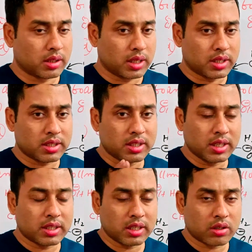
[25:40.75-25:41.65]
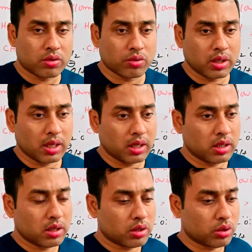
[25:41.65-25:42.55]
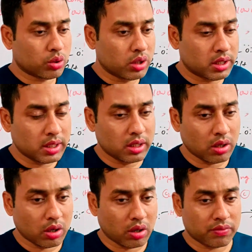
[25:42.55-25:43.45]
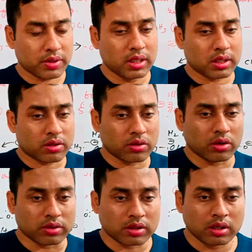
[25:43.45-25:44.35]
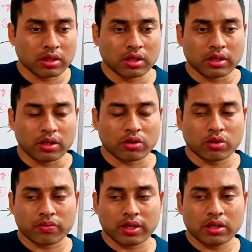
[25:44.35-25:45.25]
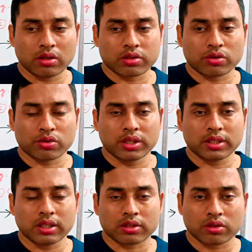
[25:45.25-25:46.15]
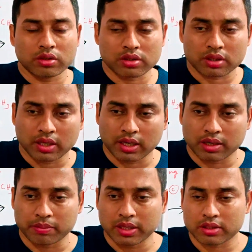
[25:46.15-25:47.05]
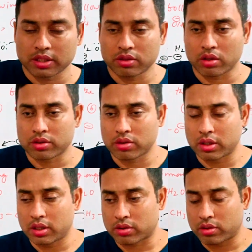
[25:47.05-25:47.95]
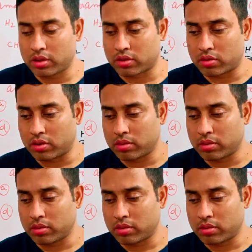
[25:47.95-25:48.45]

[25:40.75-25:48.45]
That is related to the donating of electrons. Nucleophile also donate electrons and base is also electron.